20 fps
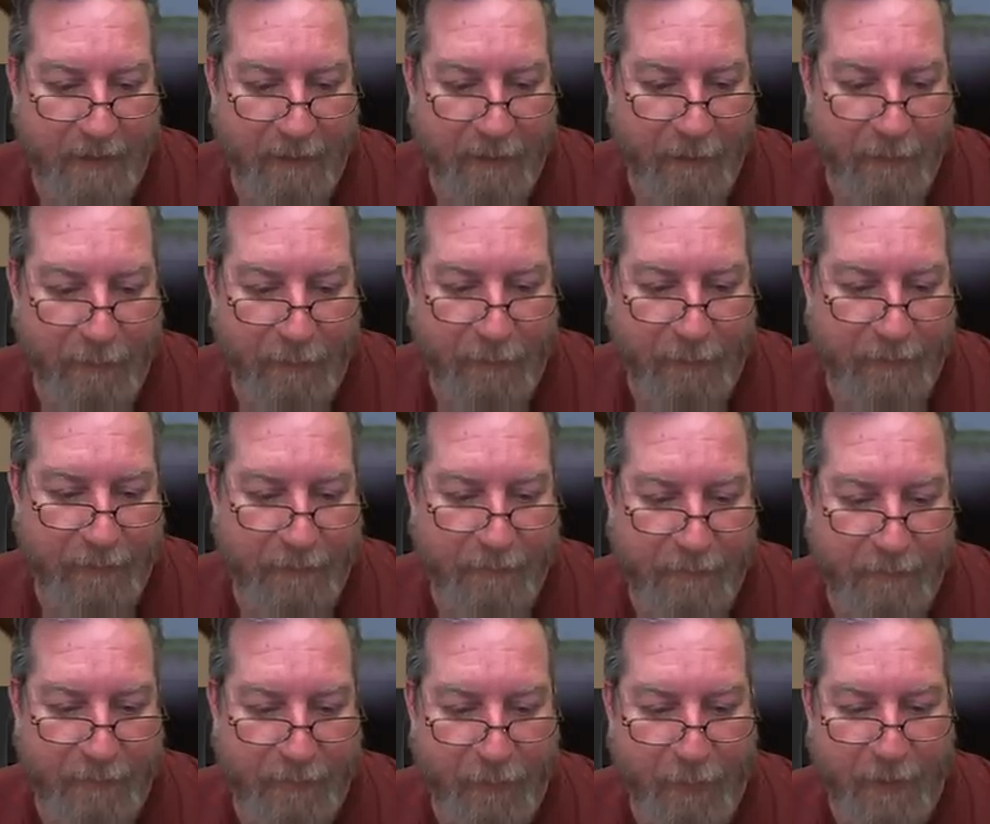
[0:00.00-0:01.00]
old
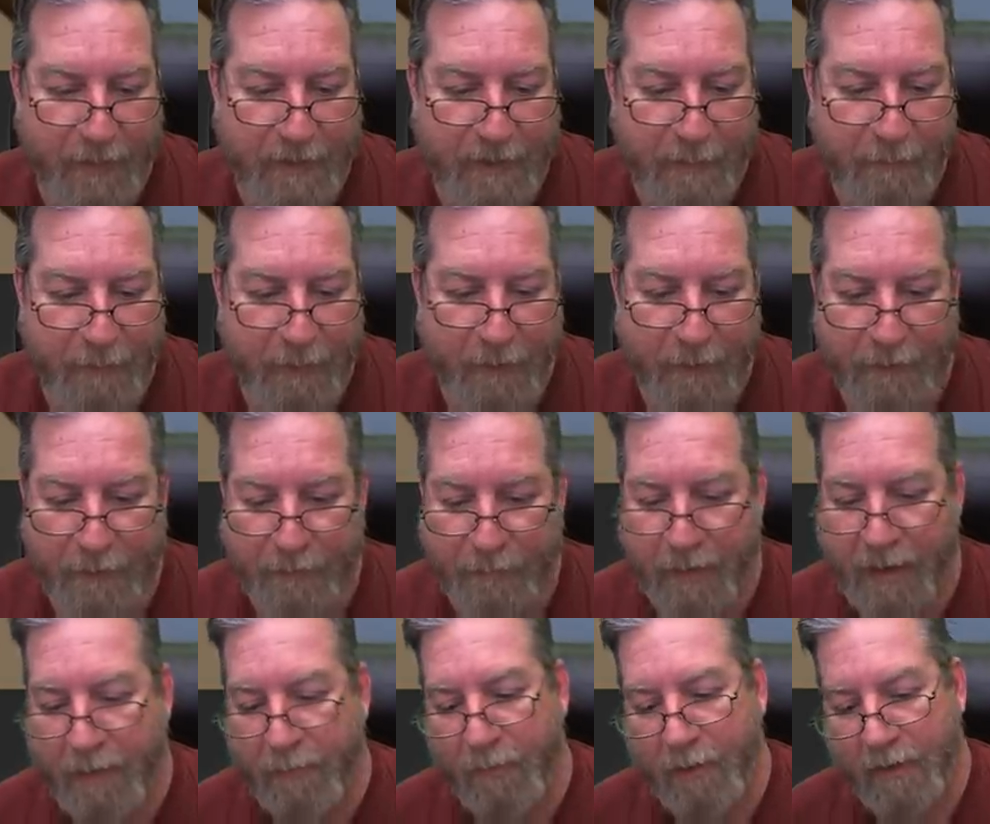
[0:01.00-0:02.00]
directing partner
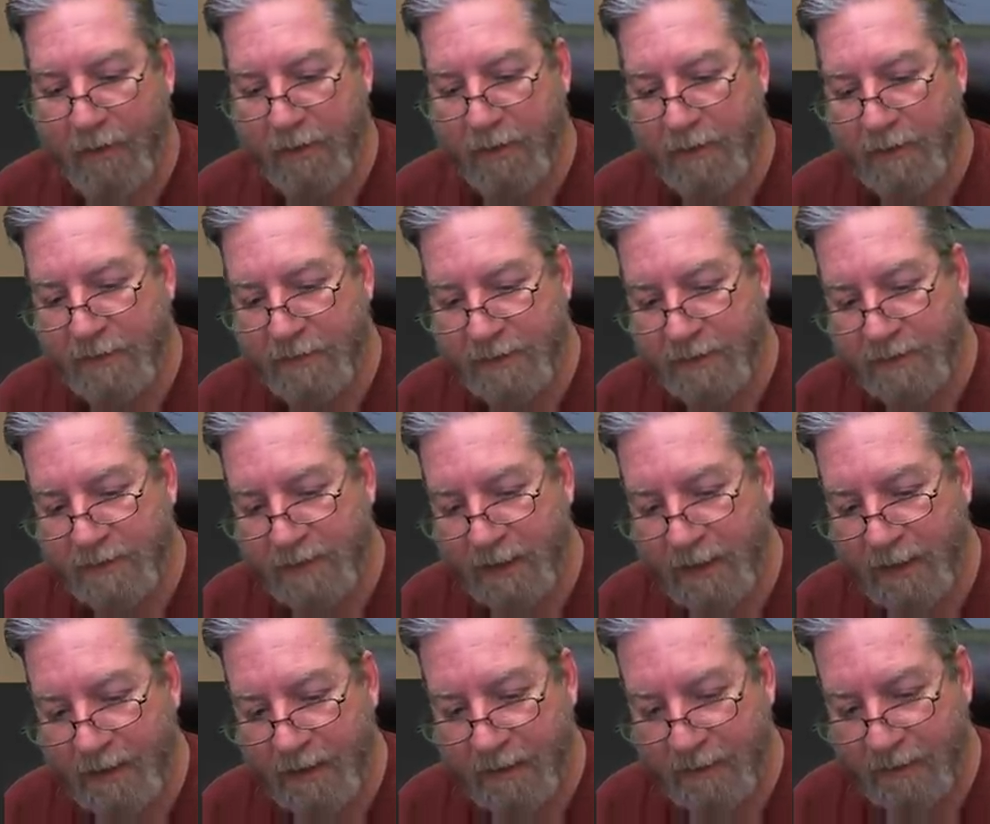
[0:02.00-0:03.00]
Bob Walker used to
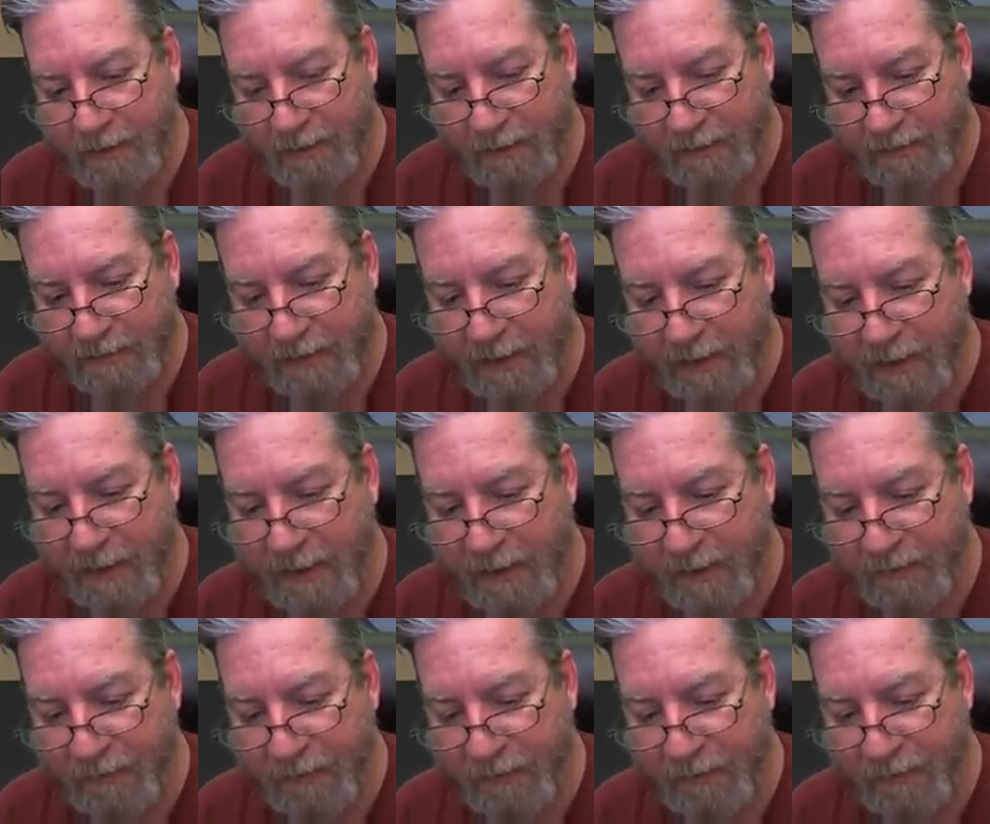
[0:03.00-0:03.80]
say. It's got a lot of